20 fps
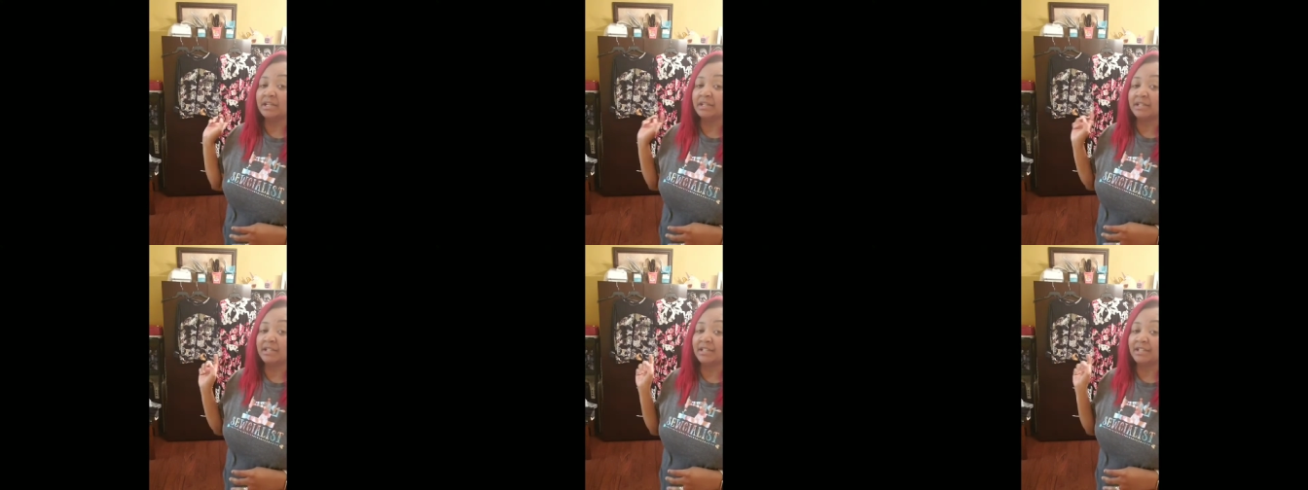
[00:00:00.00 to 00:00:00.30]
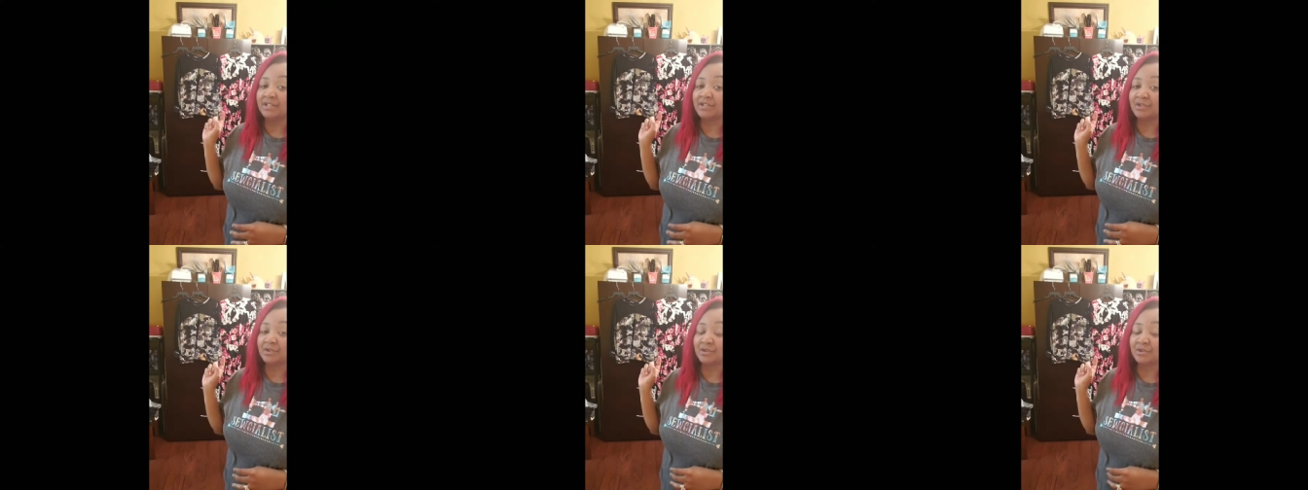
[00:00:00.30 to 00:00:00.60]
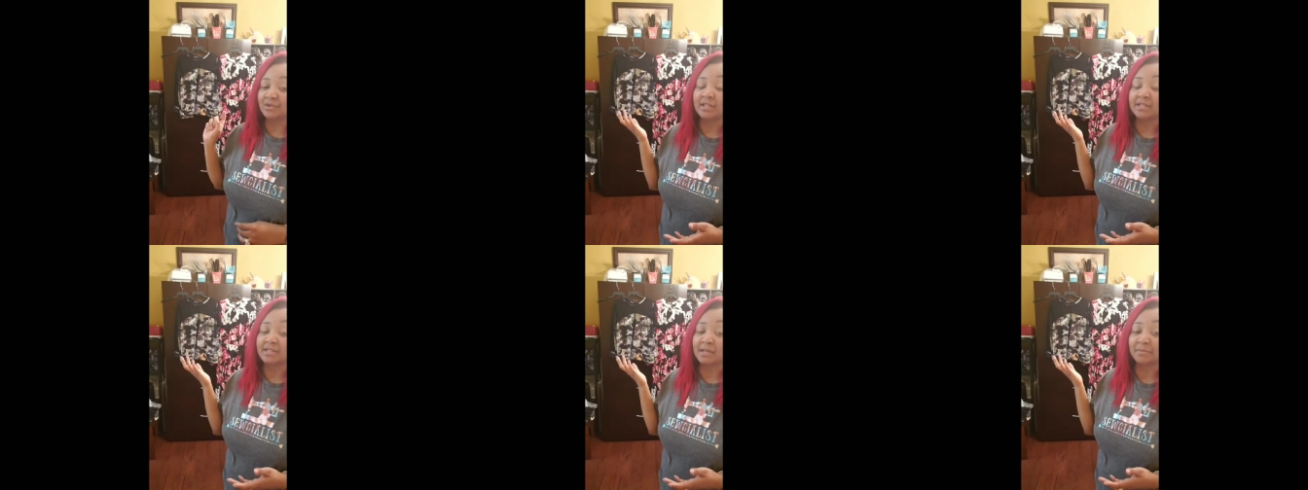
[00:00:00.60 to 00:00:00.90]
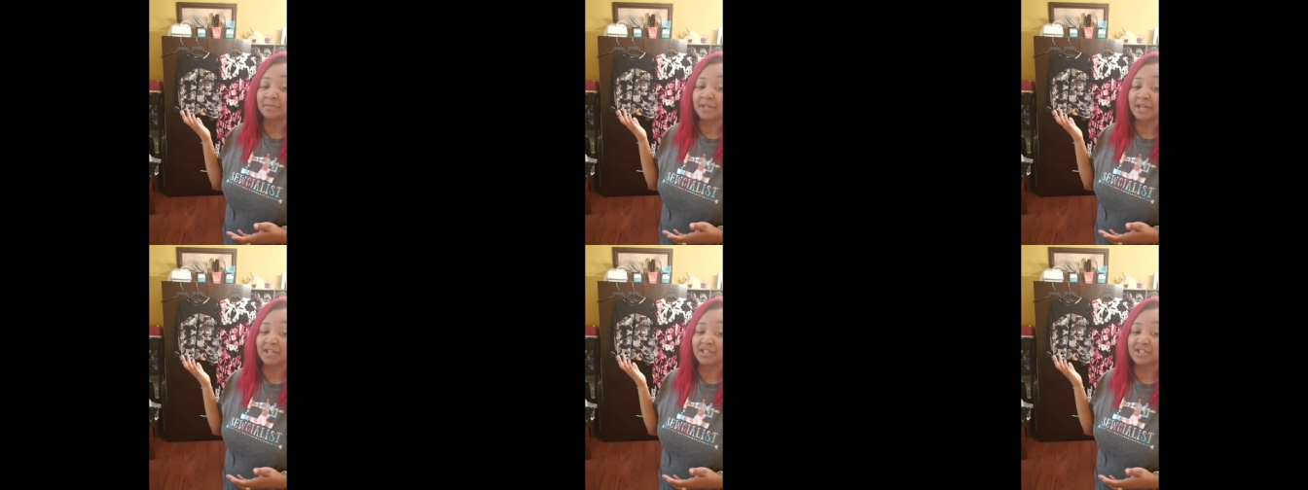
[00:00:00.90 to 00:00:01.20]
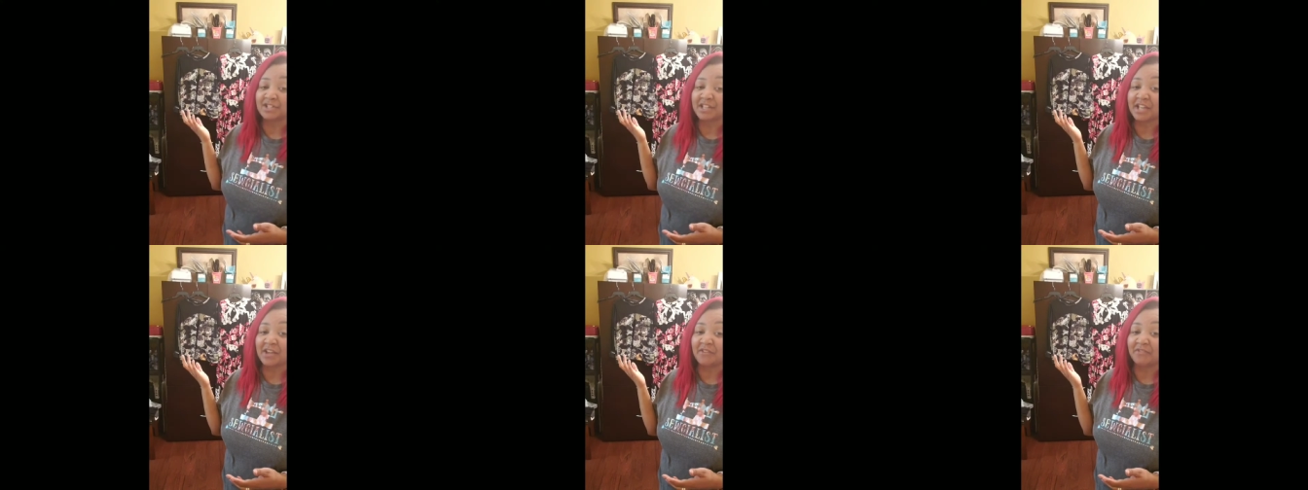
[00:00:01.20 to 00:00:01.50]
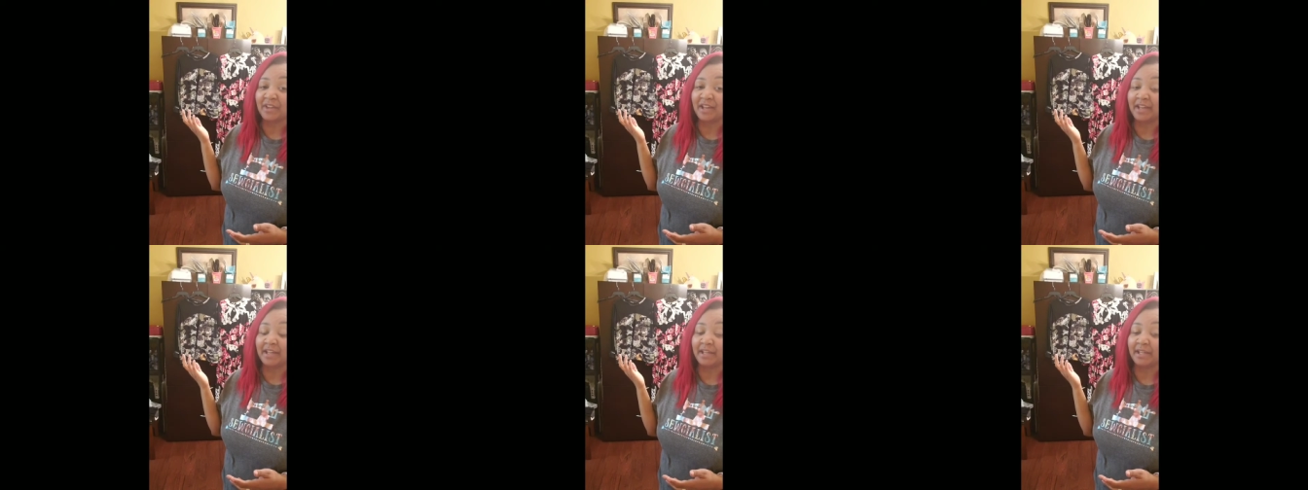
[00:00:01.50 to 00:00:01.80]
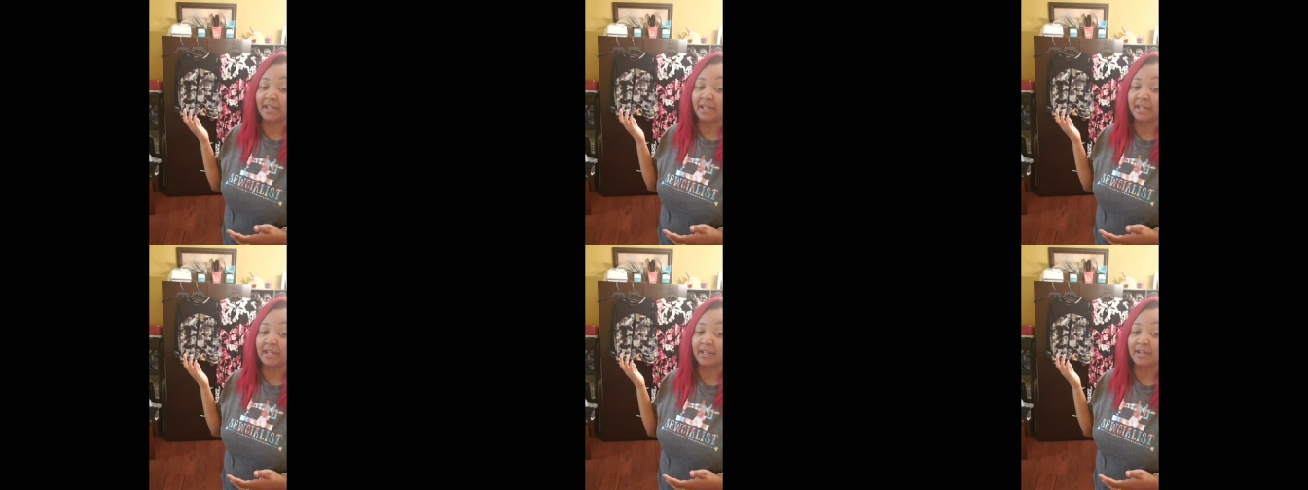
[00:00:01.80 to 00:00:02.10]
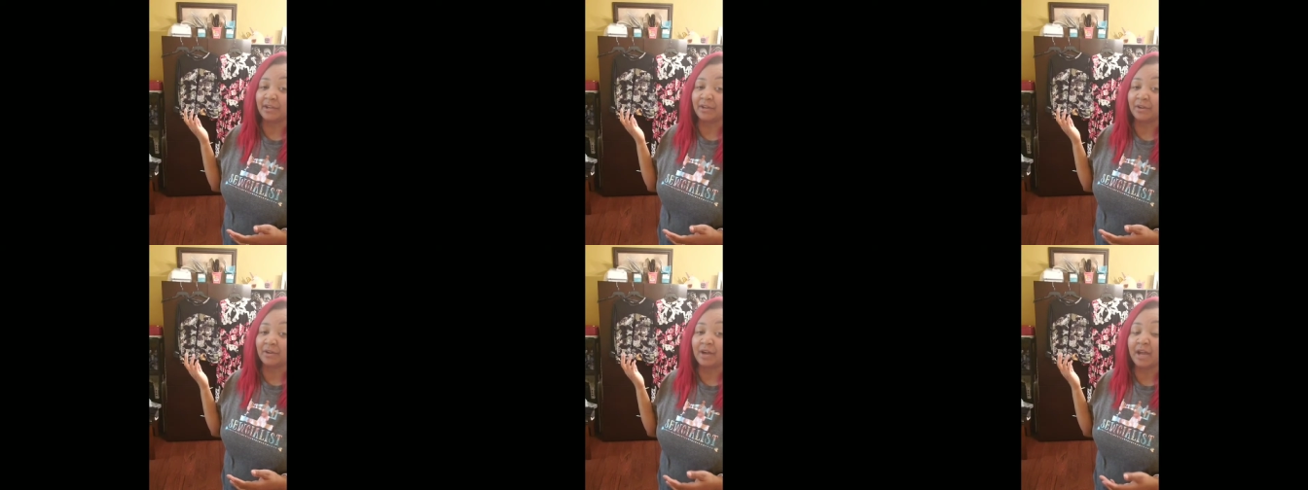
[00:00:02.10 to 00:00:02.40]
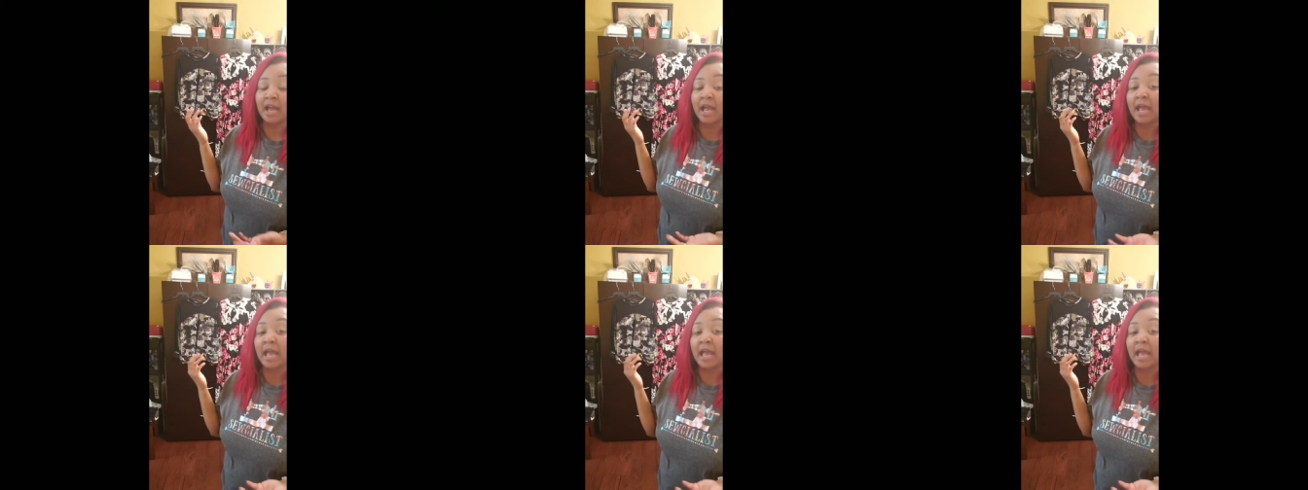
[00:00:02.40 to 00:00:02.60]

these are something I just have hanging here